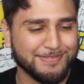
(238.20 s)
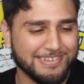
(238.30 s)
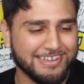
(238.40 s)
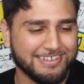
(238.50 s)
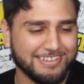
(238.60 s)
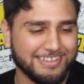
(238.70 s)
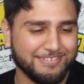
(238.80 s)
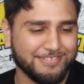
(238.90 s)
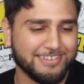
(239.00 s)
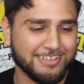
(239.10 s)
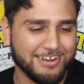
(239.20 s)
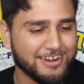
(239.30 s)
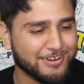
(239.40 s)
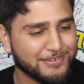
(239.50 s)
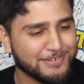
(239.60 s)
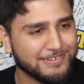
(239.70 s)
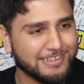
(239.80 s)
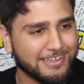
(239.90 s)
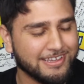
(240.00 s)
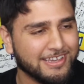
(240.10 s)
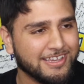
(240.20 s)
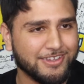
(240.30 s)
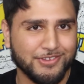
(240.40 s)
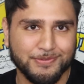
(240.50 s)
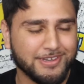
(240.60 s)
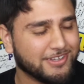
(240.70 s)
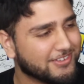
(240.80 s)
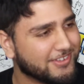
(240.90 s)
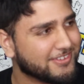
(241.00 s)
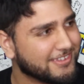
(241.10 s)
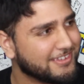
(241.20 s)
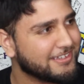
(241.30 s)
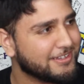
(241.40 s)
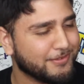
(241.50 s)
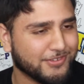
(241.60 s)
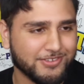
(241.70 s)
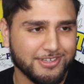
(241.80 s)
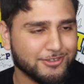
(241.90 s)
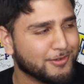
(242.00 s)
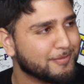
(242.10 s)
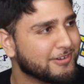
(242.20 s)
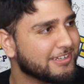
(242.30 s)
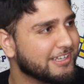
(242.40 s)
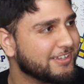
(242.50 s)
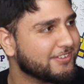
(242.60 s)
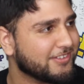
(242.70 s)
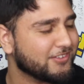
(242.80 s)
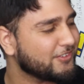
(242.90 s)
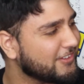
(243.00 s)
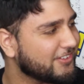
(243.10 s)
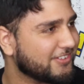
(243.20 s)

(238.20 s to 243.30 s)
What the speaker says: of luck. Like we were like, all right, cool. Like his wedding's on Sunday. We'll stay 2 more days, enjoy the